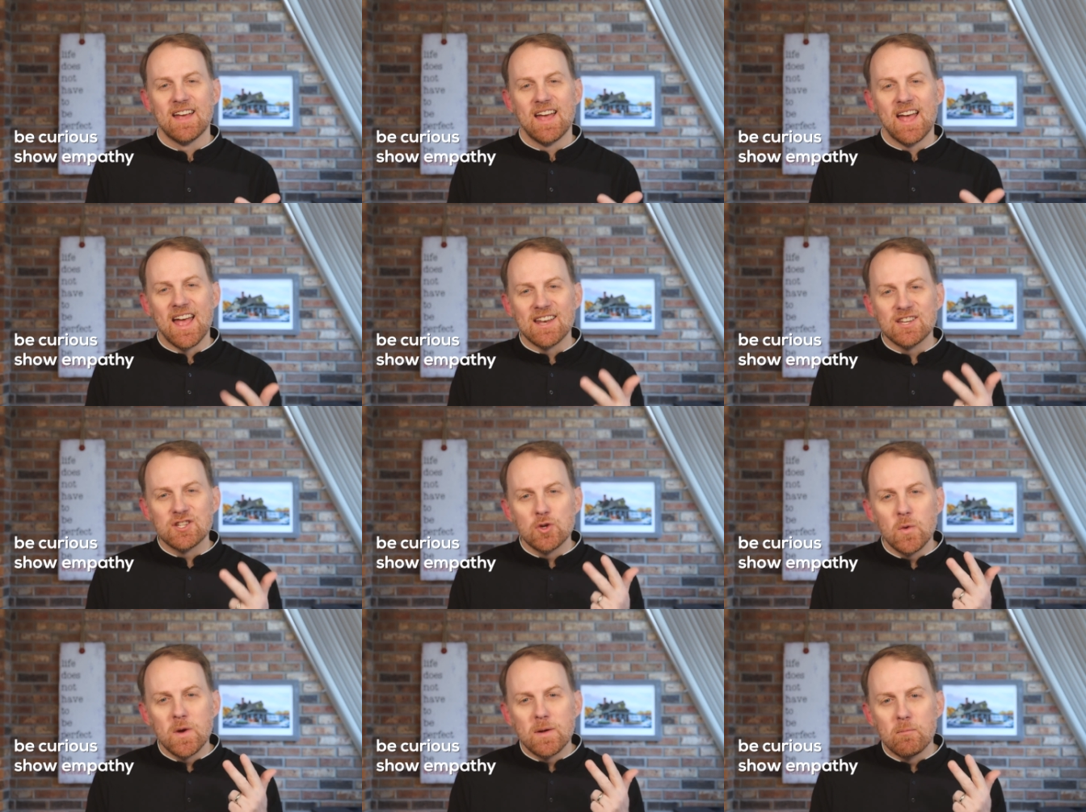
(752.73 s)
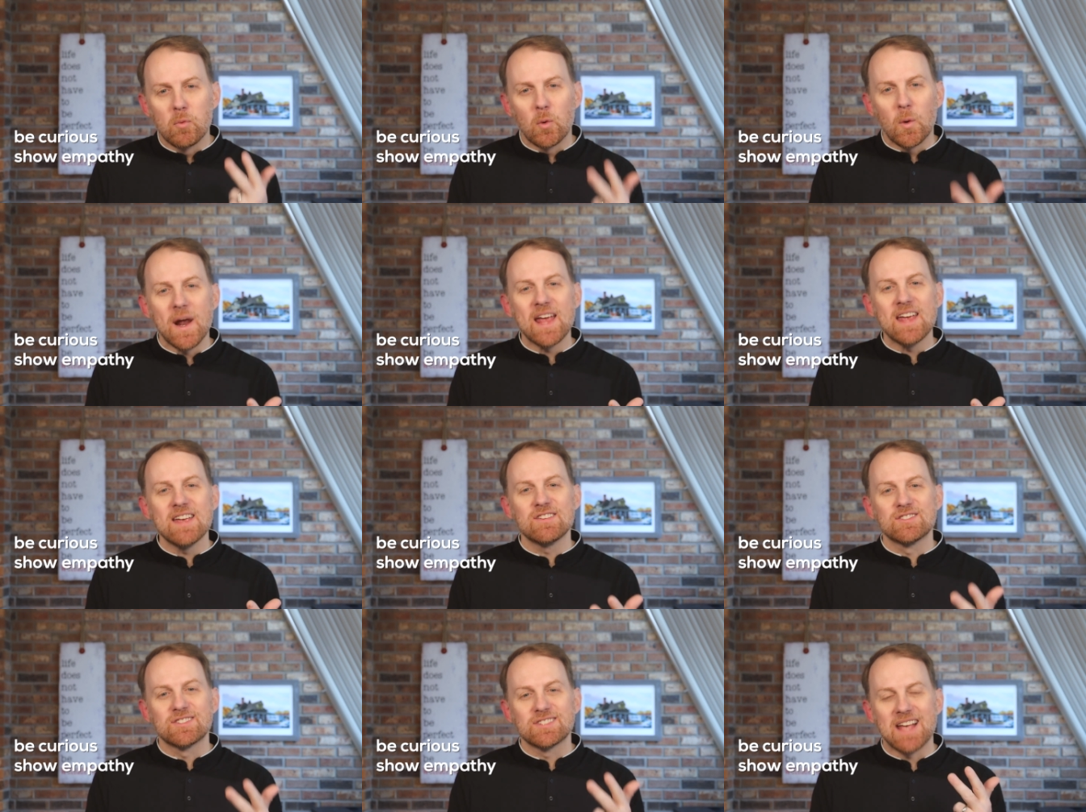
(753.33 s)
and to
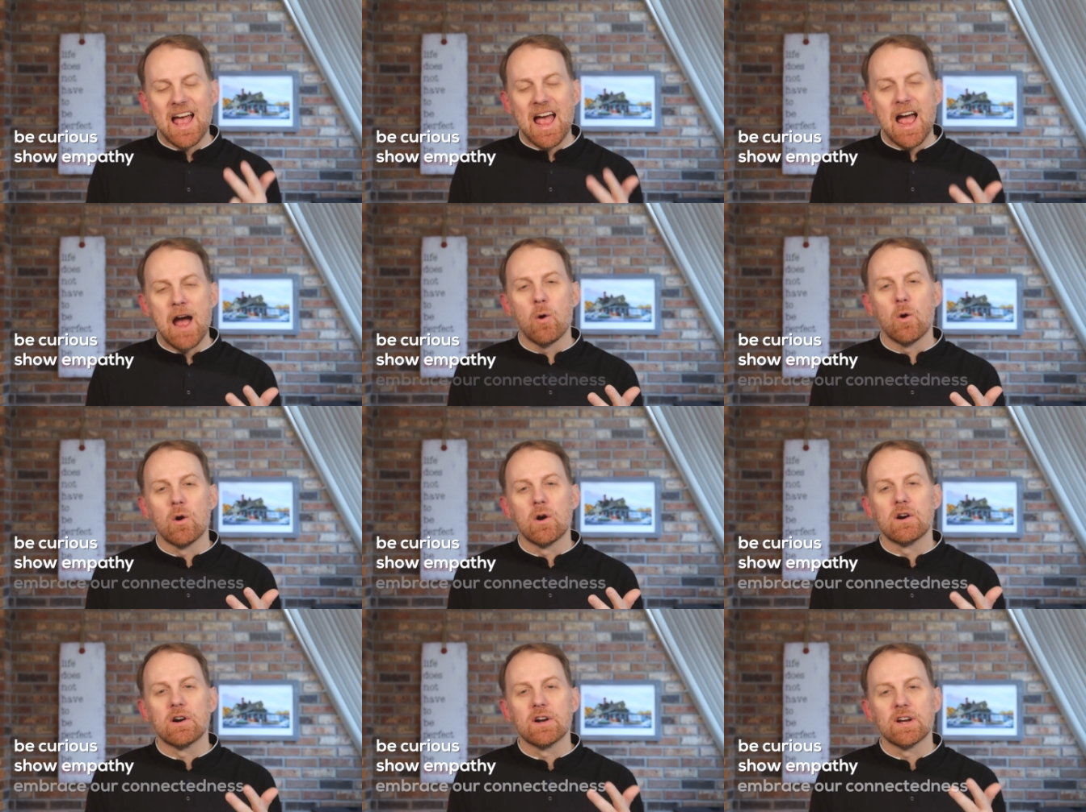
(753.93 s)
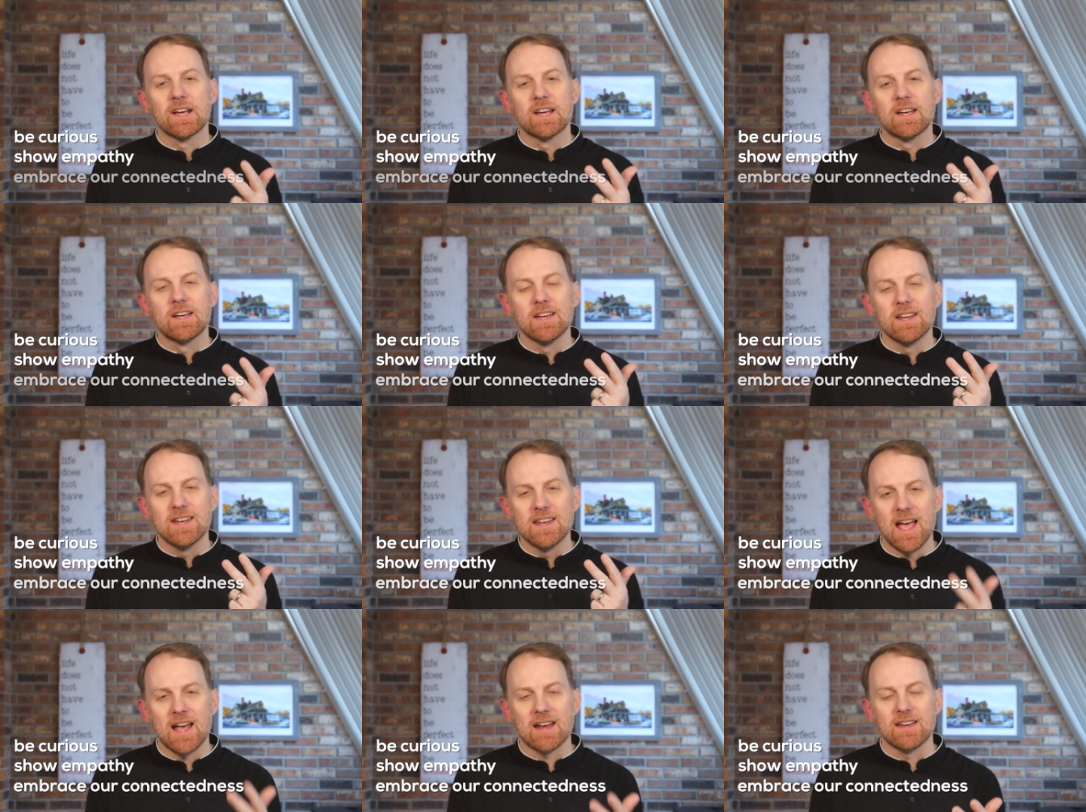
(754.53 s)
embrace our
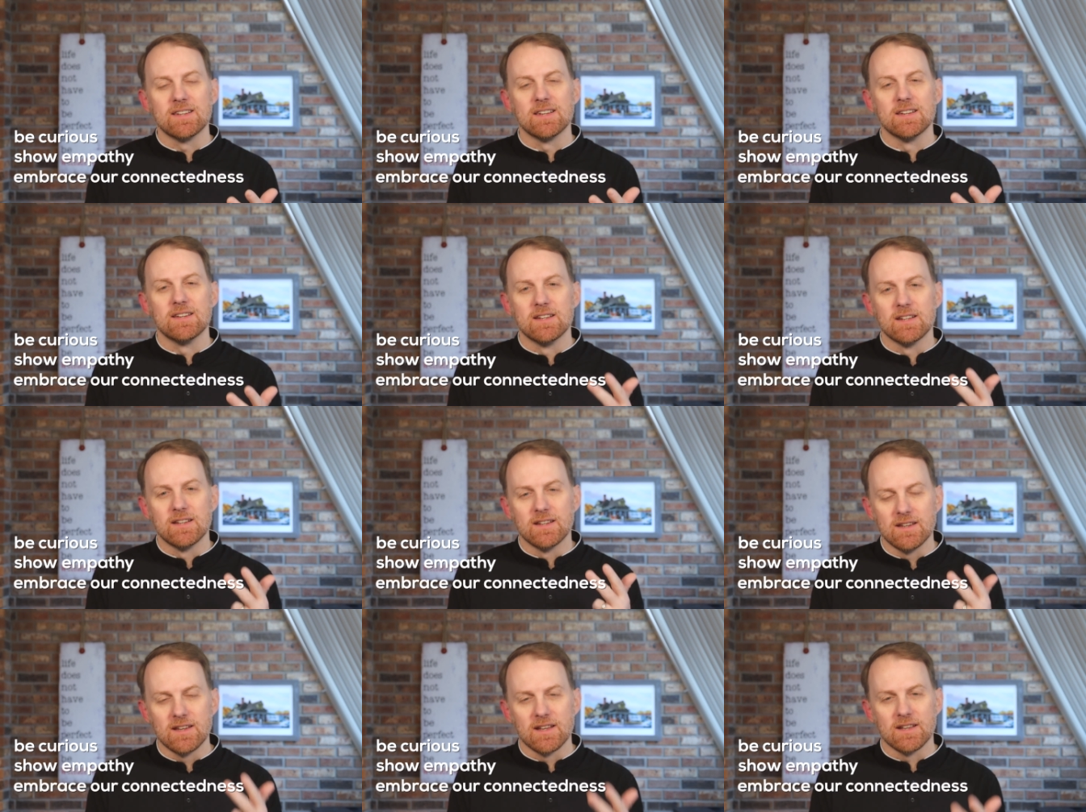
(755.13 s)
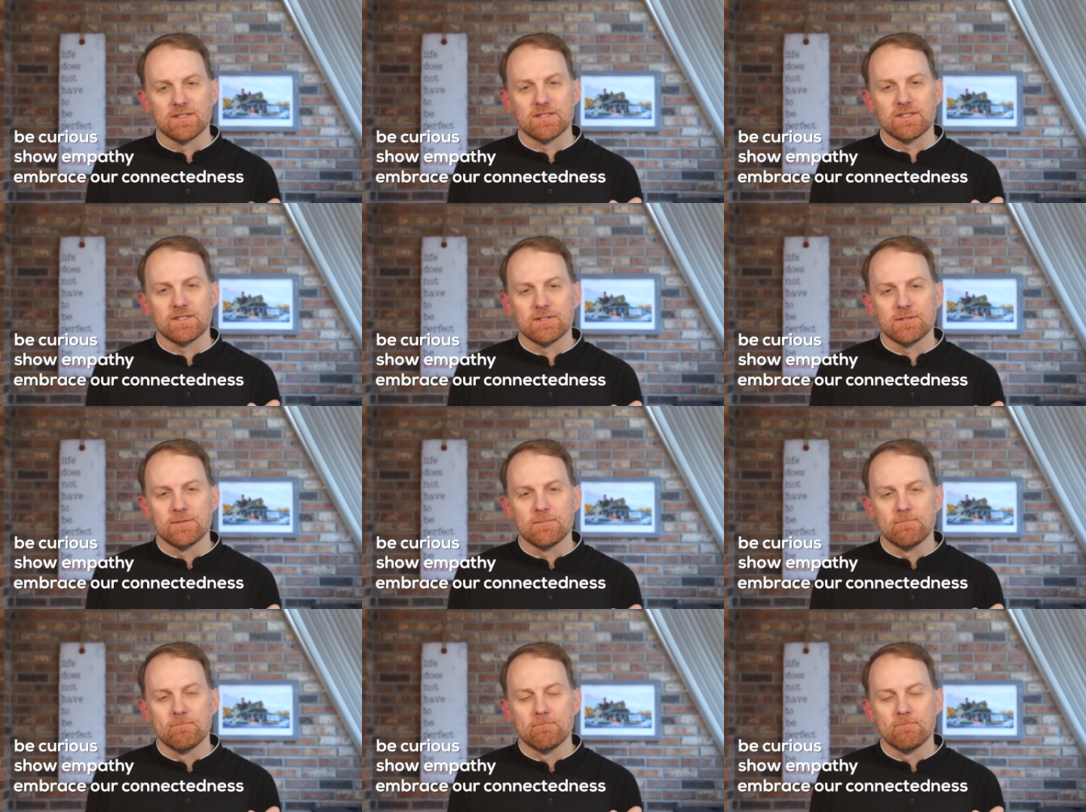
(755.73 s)
connectedness.